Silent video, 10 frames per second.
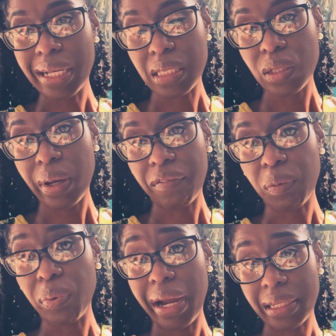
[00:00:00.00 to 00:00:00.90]
I still have
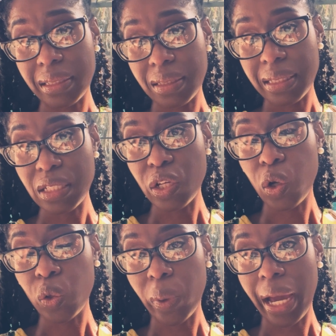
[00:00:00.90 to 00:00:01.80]
to practice. That's the
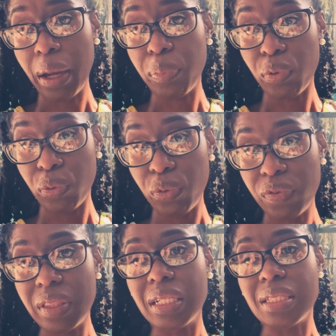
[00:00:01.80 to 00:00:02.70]
only way I improve.
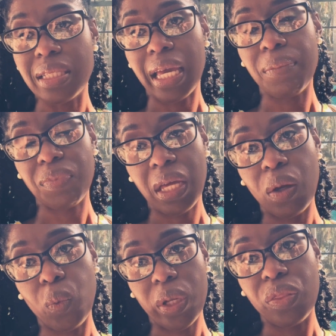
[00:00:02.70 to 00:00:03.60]
The same
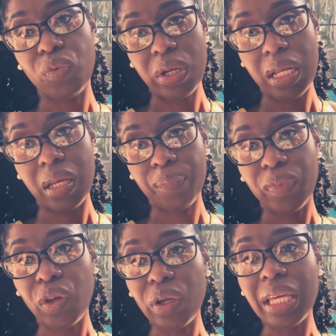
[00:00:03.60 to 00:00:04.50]
thing with reading.
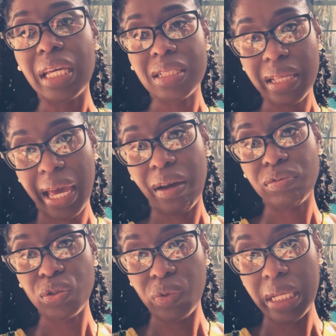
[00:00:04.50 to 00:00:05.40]
Your kids have
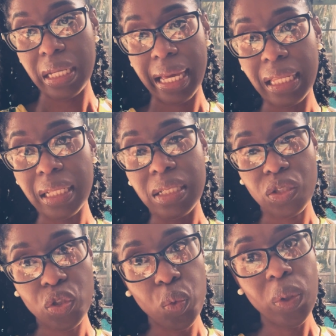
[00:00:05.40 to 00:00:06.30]
to read at
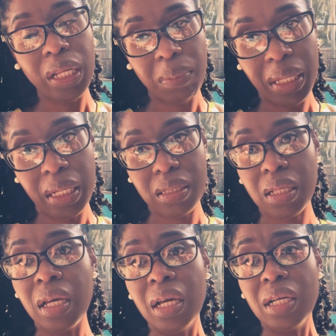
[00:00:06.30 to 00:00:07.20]
least 20 minutes
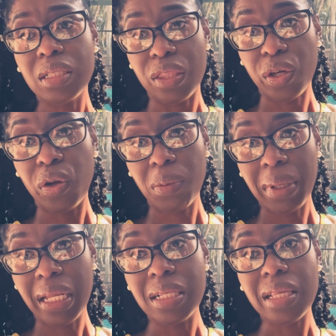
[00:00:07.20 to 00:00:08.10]
to 30
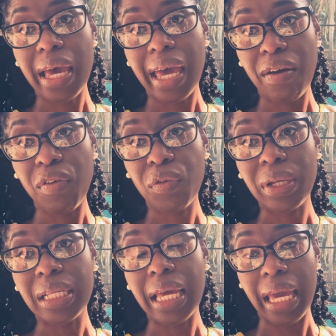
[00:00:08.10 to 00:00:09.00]
minutes
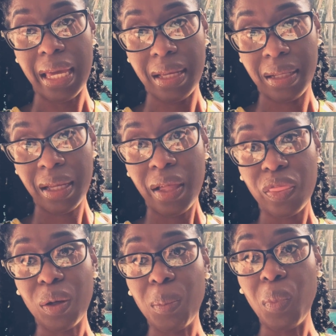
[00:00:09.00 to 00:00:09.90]
every day.
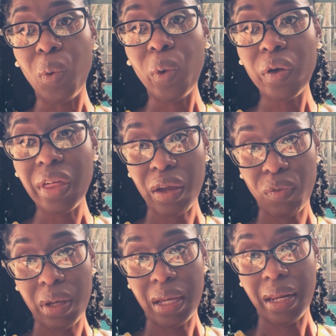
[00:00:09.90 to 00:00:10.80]
The more they
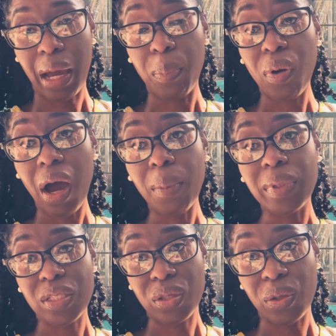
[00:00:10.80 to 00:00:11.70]
read, I
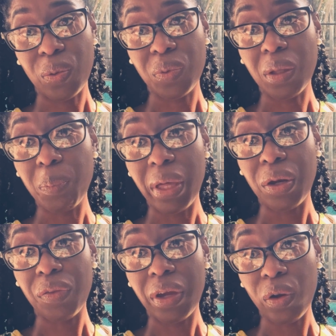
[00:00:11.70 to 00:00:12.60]
promise you, the
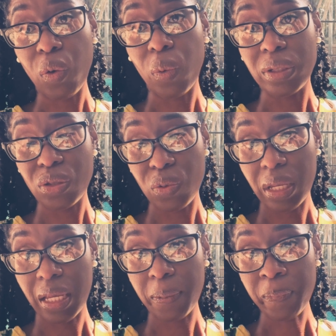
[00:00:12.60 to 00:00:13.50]
better they're going to
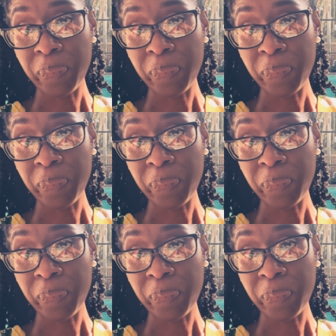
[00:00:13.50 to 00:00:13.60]
get.